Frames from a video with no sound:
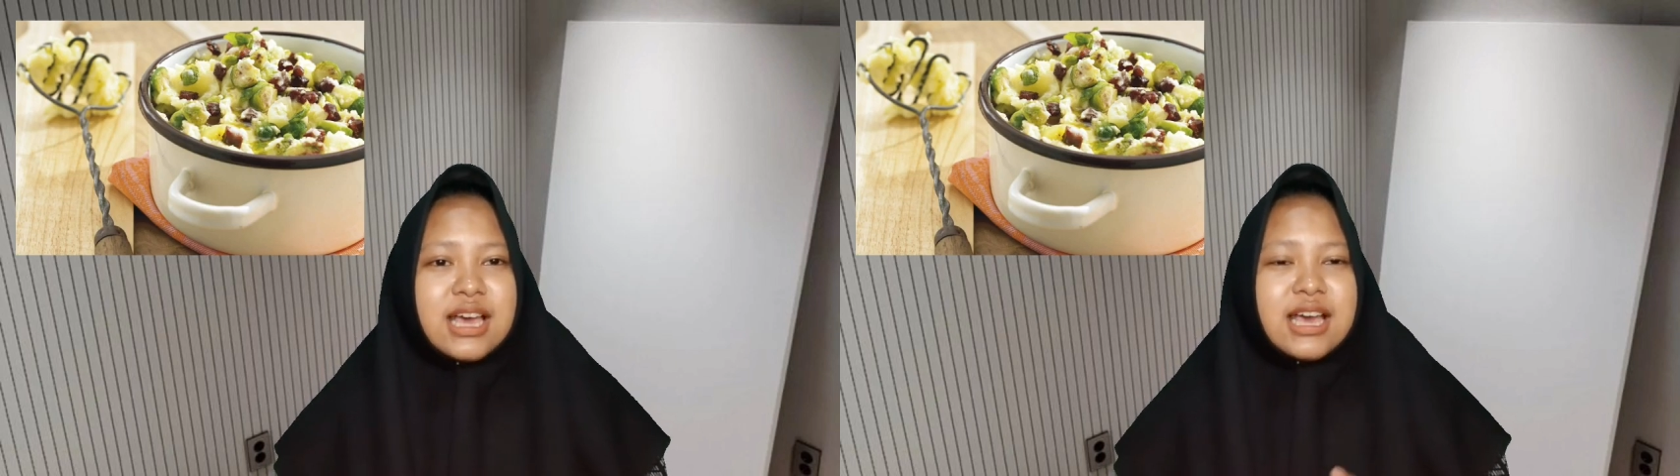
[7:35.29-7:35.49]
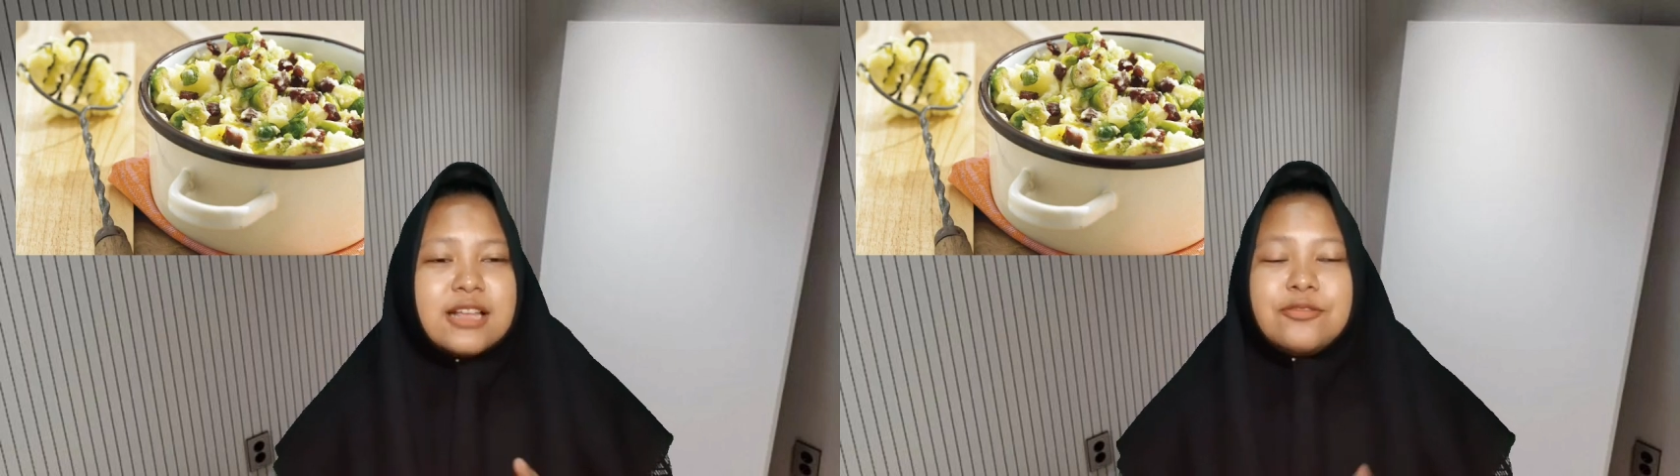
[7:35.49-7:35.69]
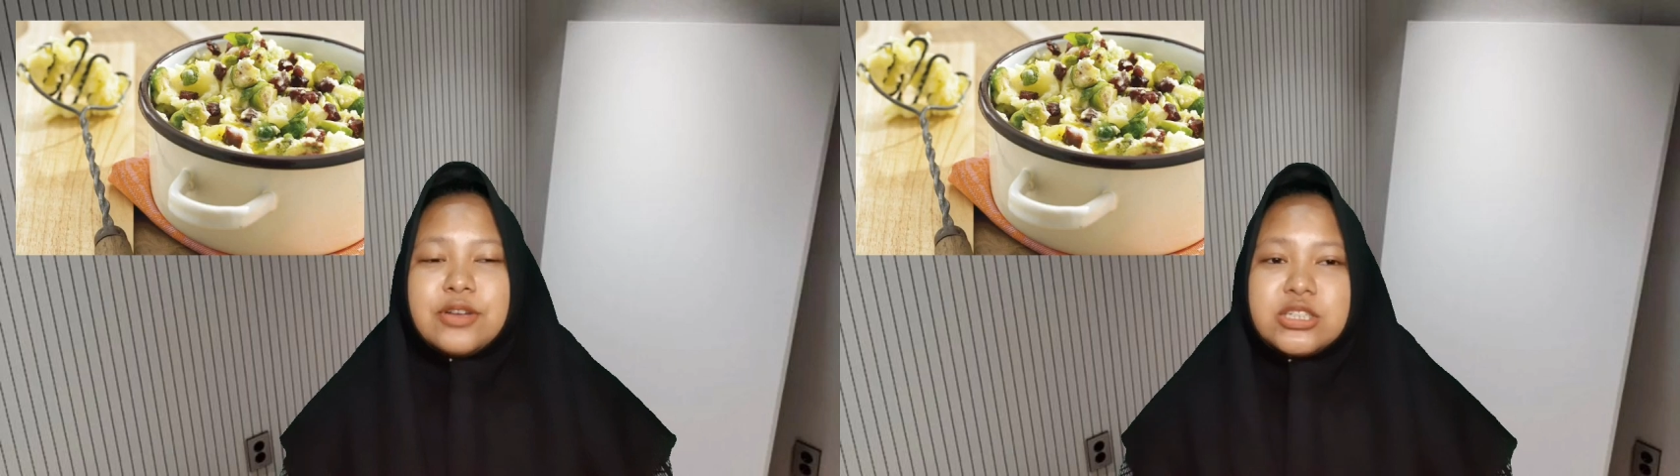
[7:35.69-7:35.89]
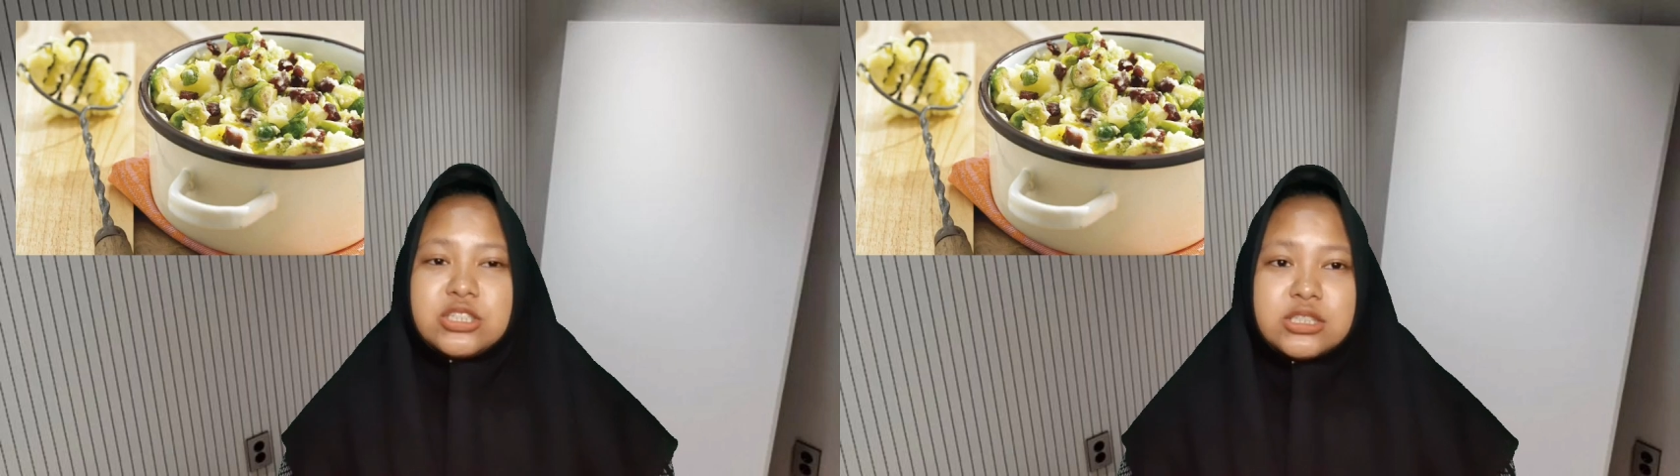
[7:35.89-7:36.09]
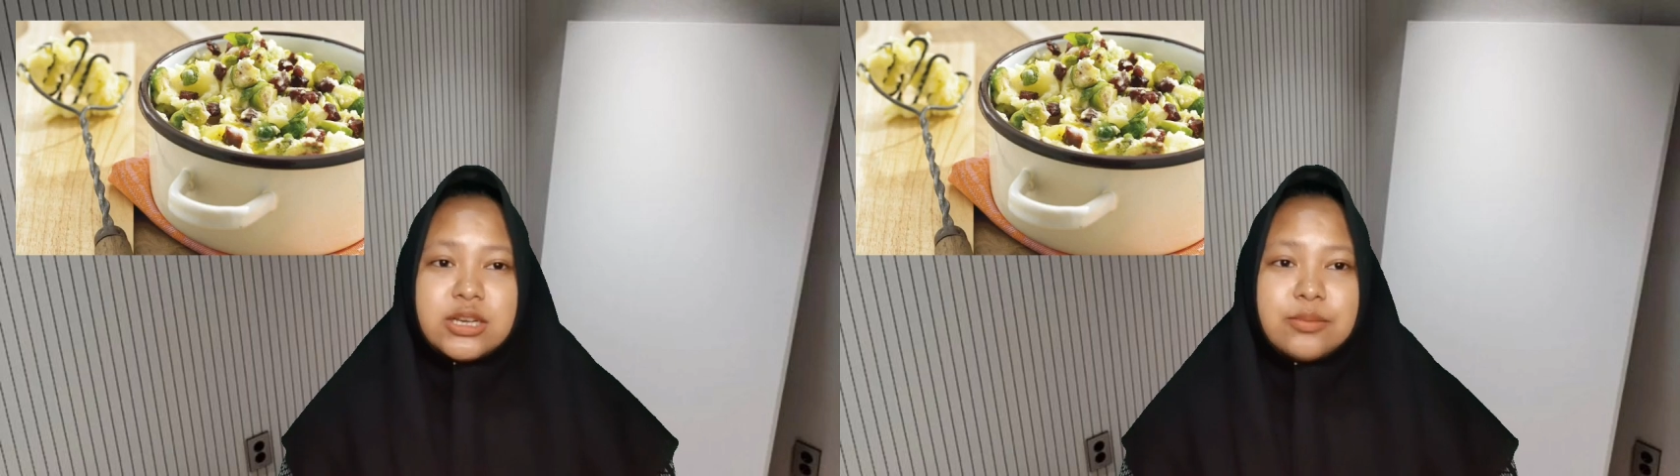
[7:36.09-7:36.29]
and
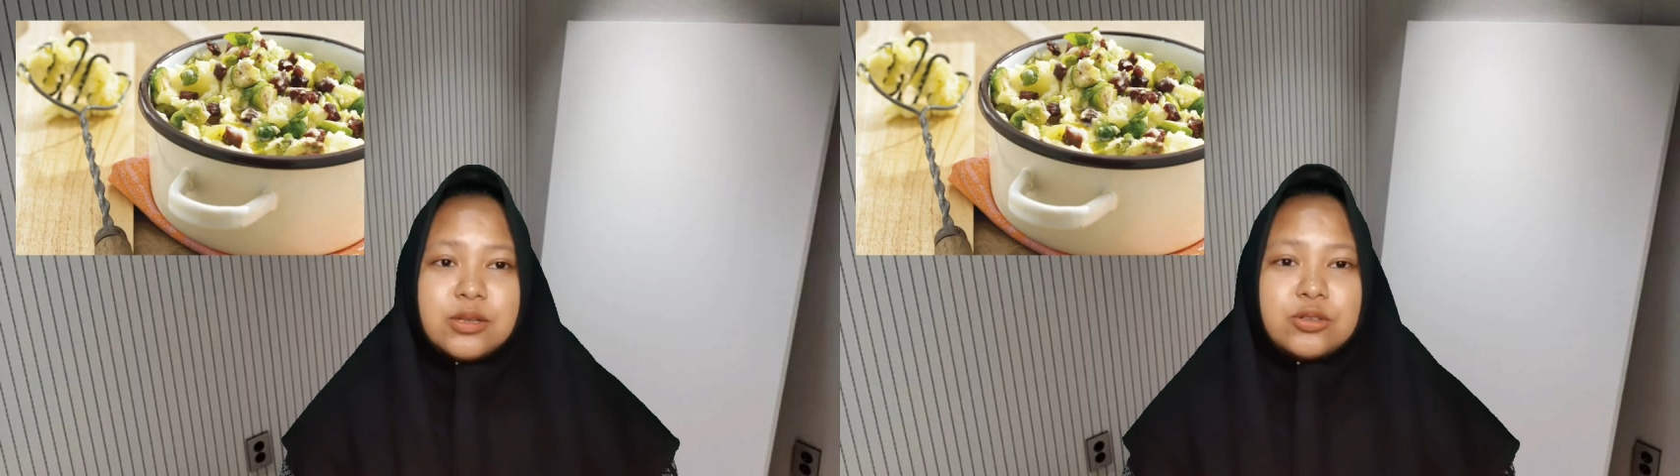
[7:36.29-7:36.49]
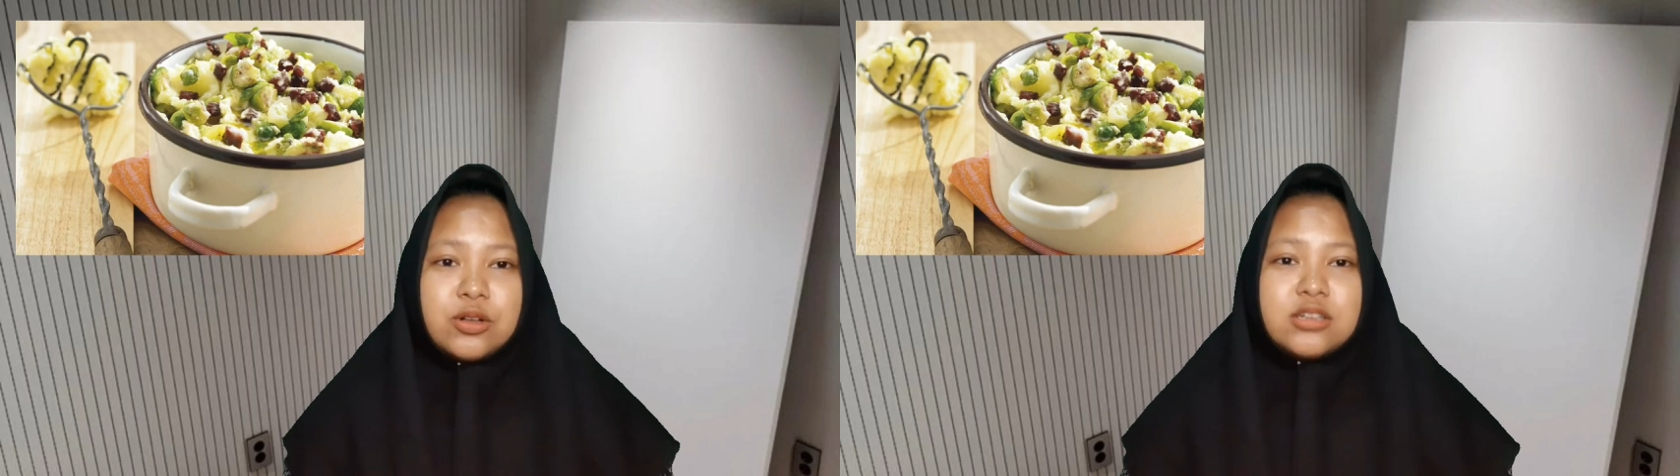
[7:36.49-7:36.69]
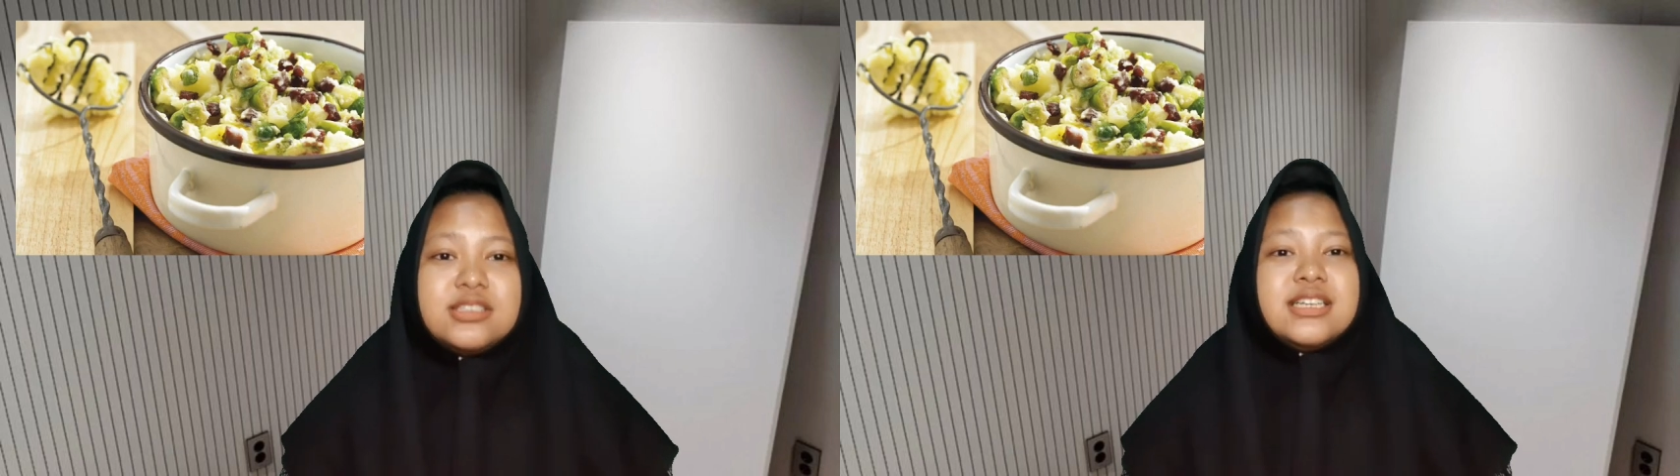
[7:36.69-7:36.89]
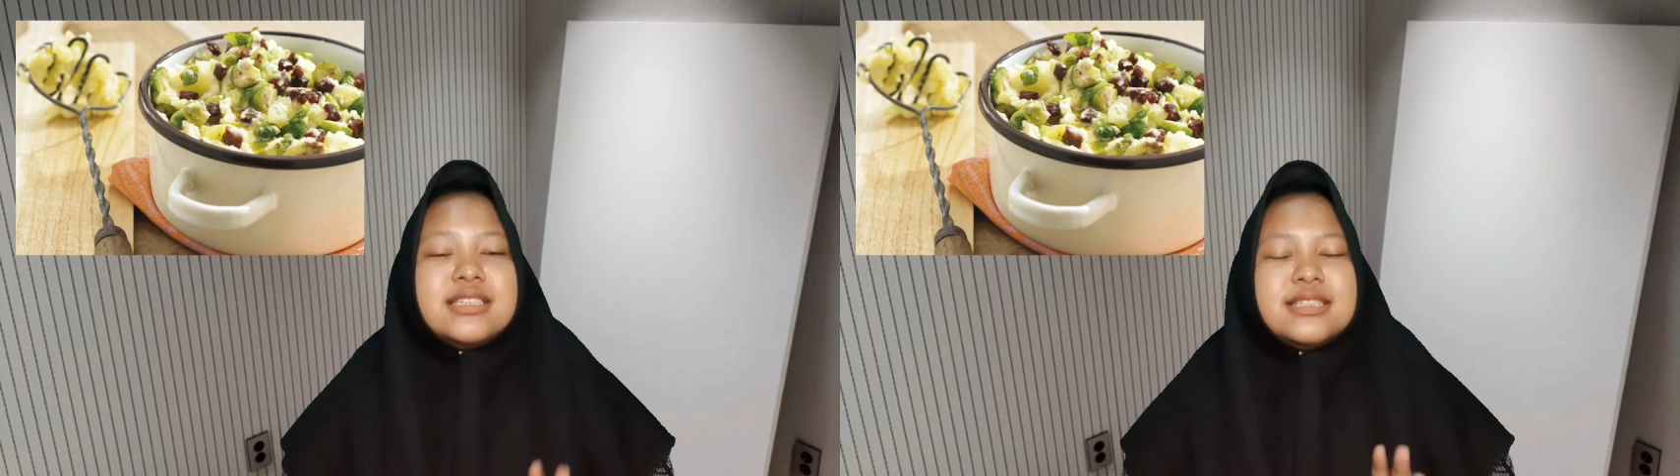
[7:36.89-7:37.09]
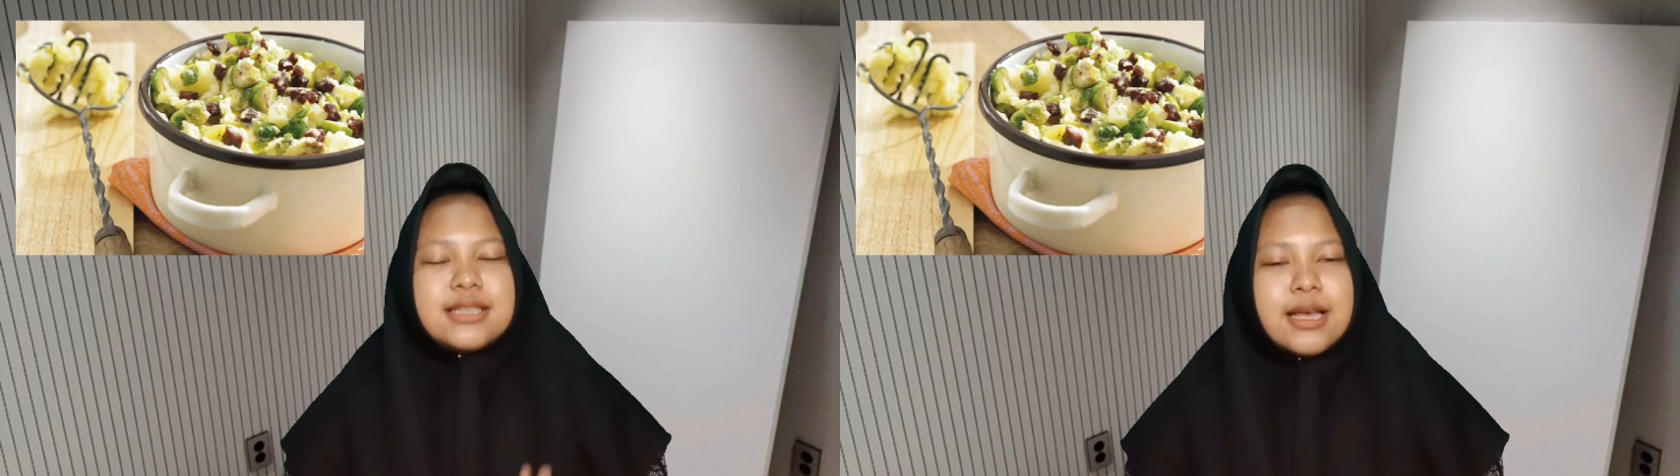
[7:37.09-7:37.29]
vegetable called the
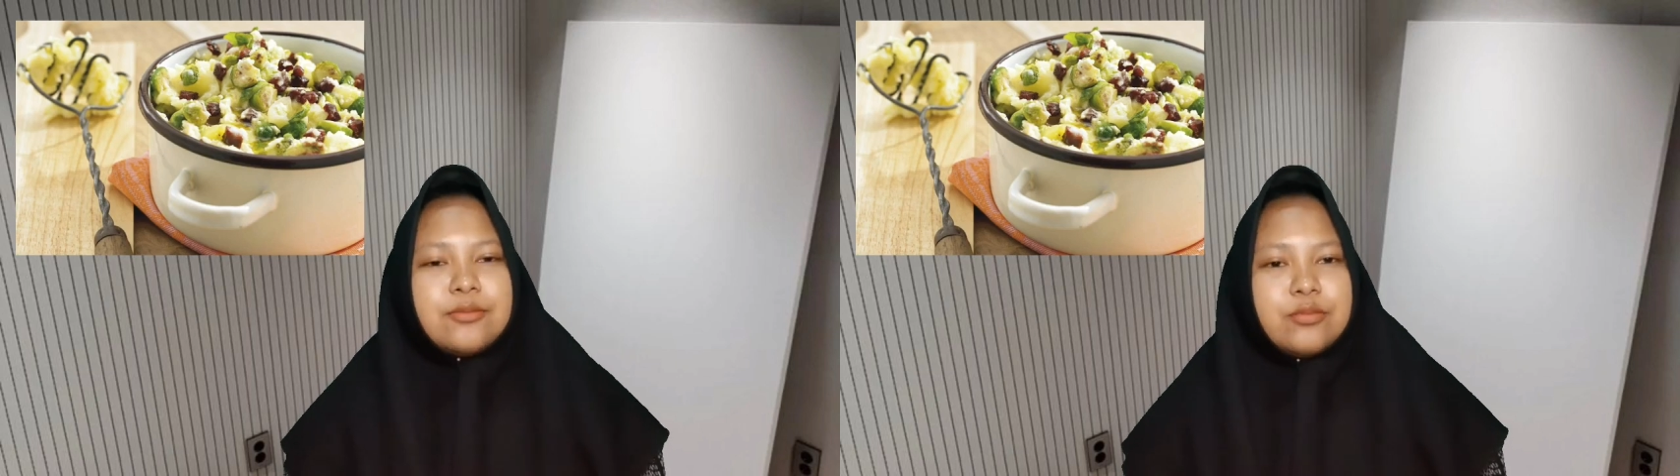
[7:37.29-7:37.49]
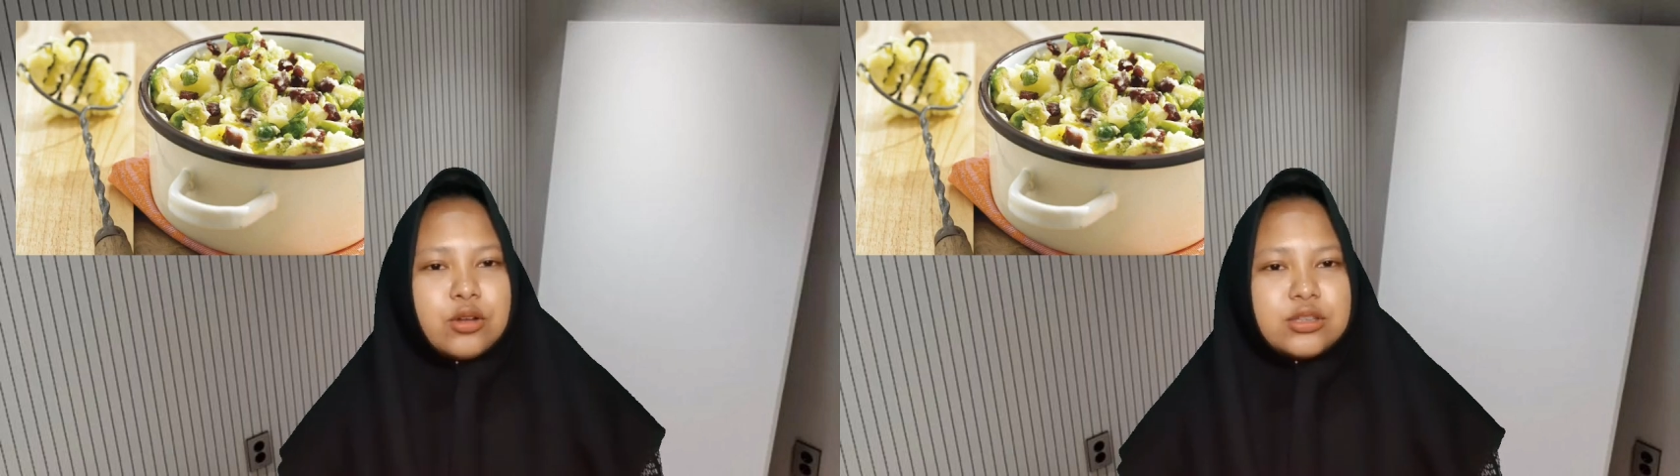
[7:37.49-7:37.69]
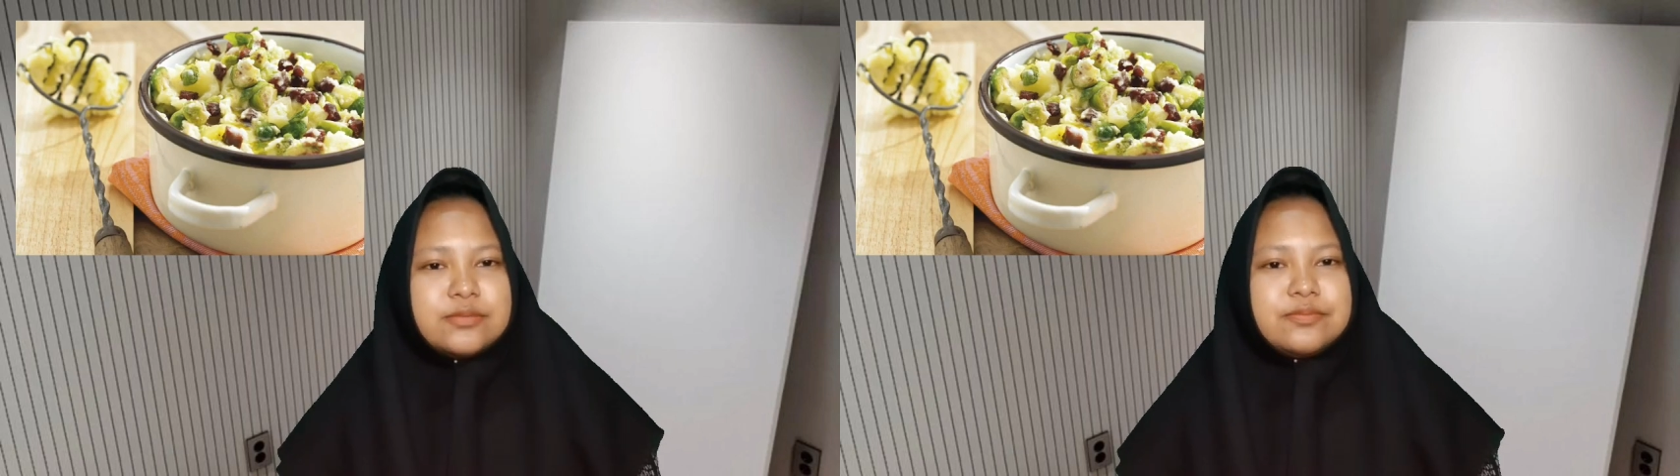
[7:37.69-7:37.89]
stampot.